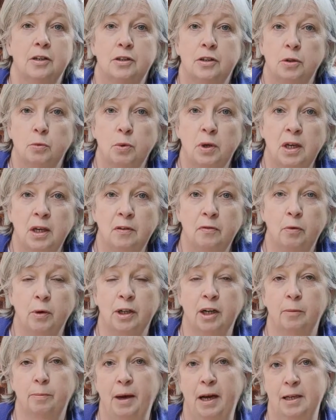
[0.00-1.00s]
to weave
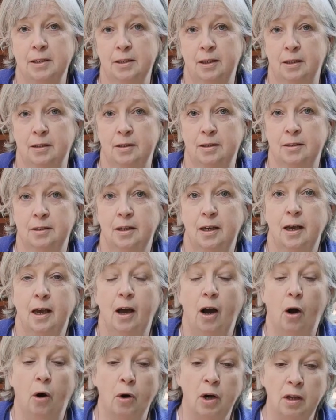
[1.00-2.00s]
wicker baskets,
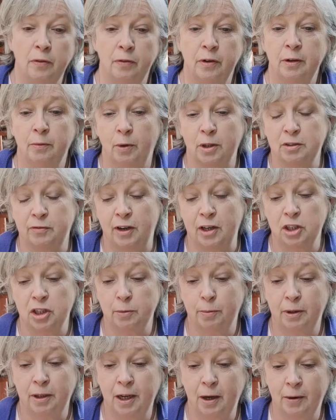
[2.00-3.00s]
or even what's
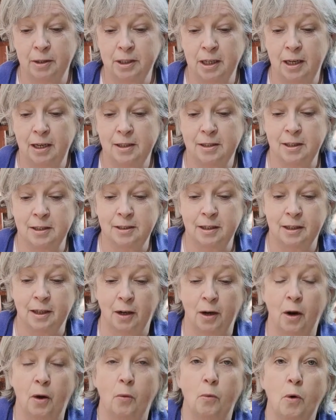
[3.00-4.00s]
fashionable nowadays, these
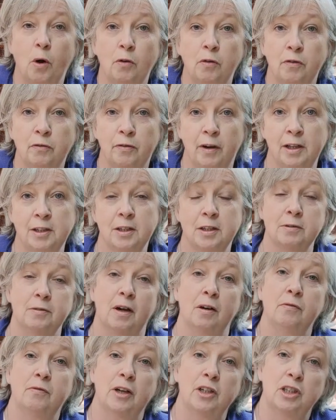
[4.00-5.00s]
little woven fences
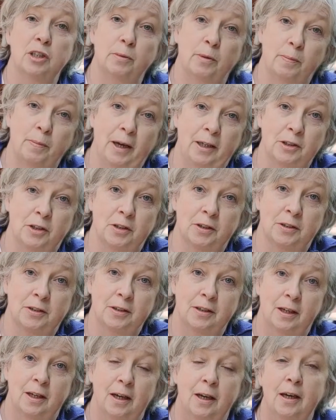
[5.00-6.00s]
around vegetable patches.